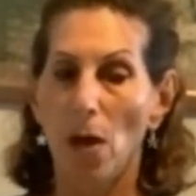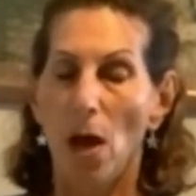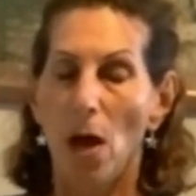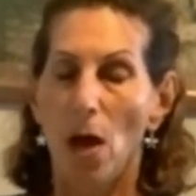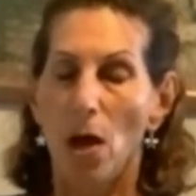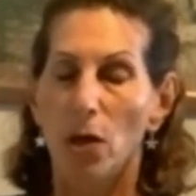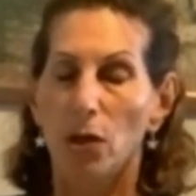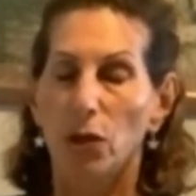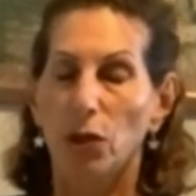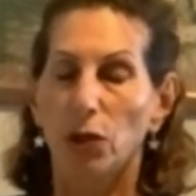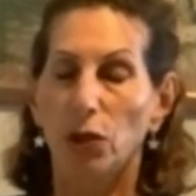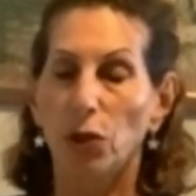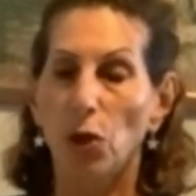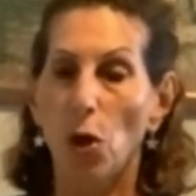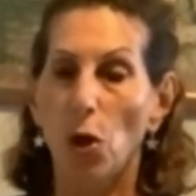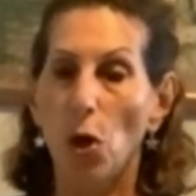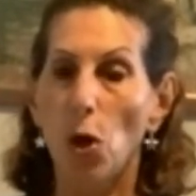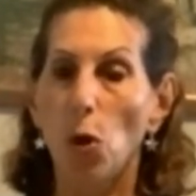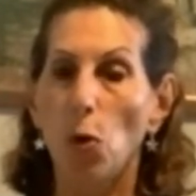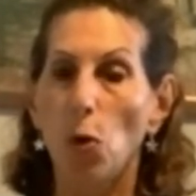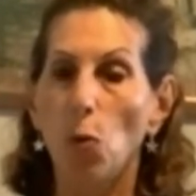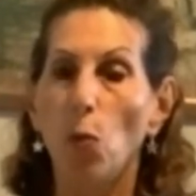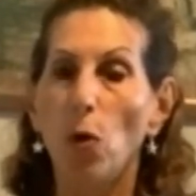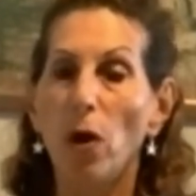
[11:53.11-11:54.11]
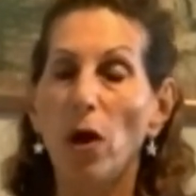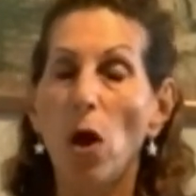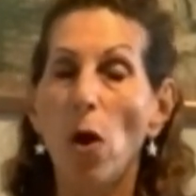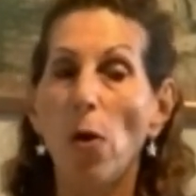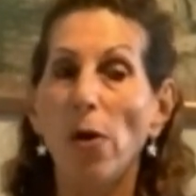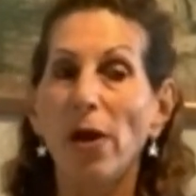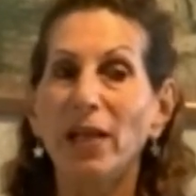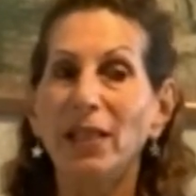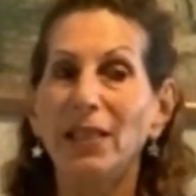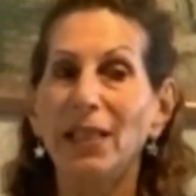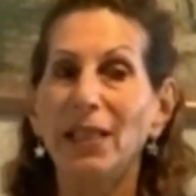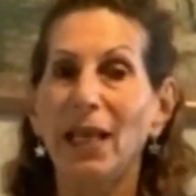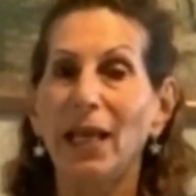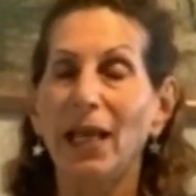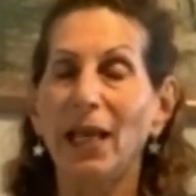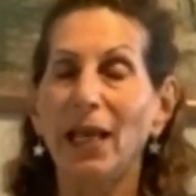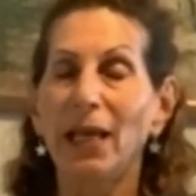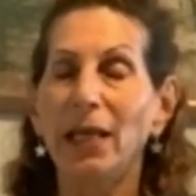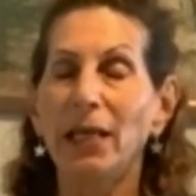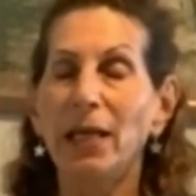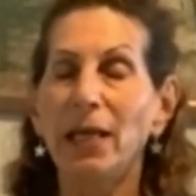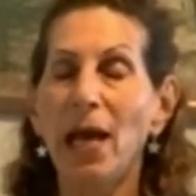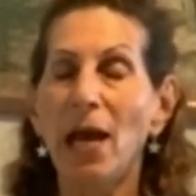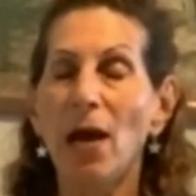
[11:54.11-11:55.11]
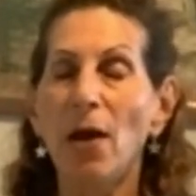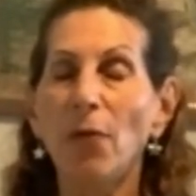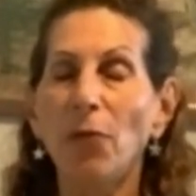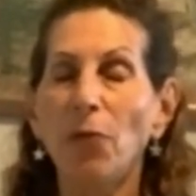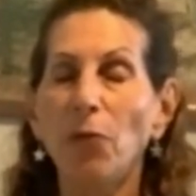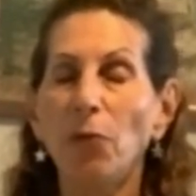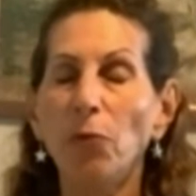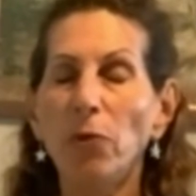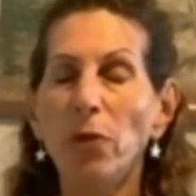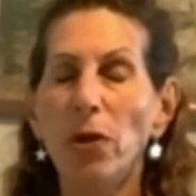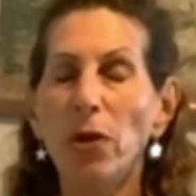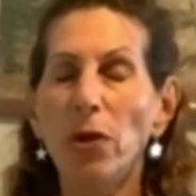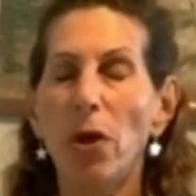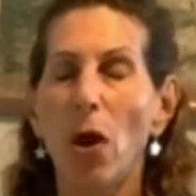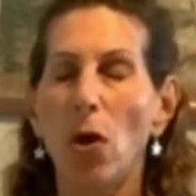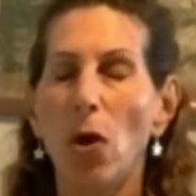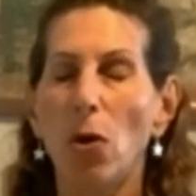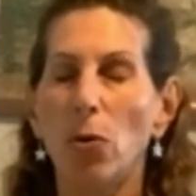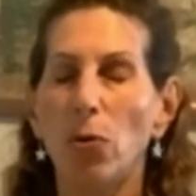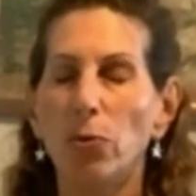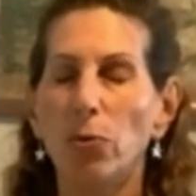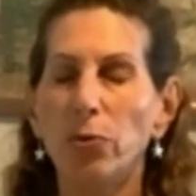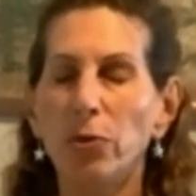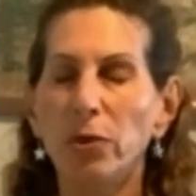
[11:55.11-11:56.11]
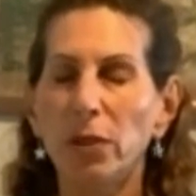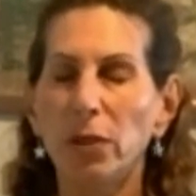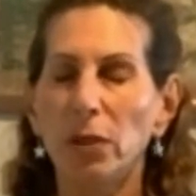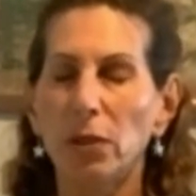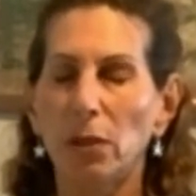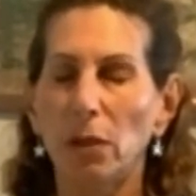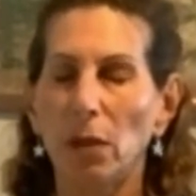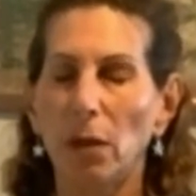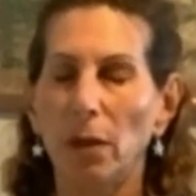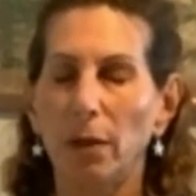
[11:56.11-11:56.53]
So we're going to inhale through the nose.